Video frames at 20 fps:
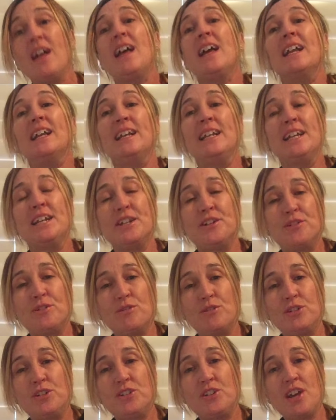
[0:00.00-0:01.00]

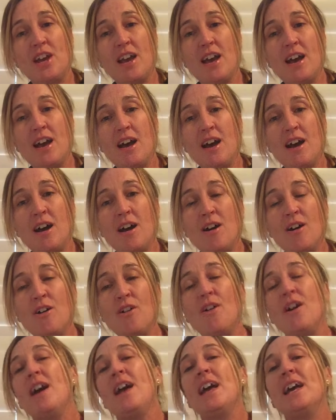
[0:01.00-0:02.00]
Little shell,
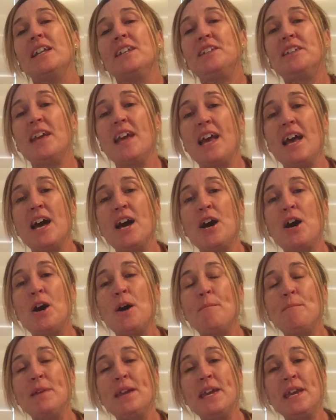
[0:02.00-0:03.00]
tell
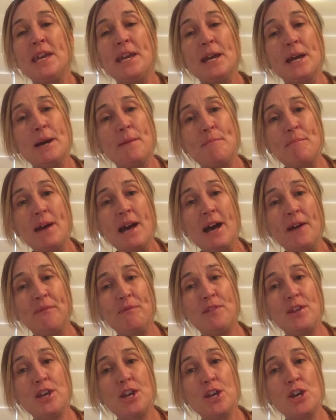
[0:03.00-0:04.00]
me about
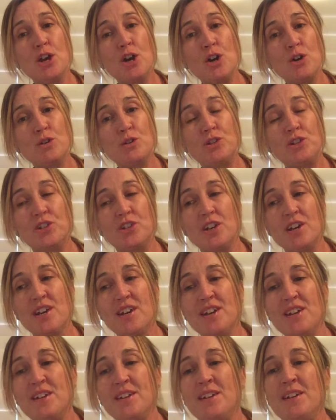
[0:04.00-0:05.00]
the
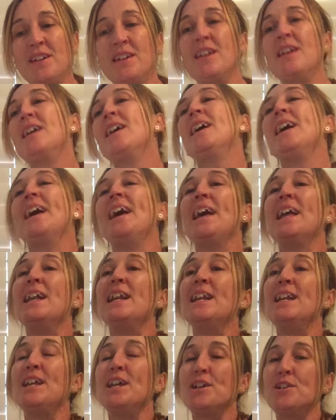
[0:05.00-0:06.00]
ocean.
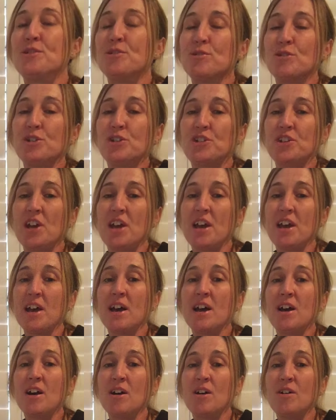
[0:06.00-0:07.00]
Little
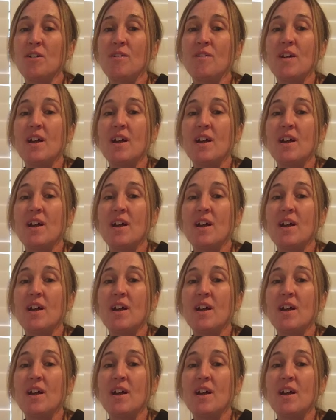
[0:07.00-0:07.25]
shell,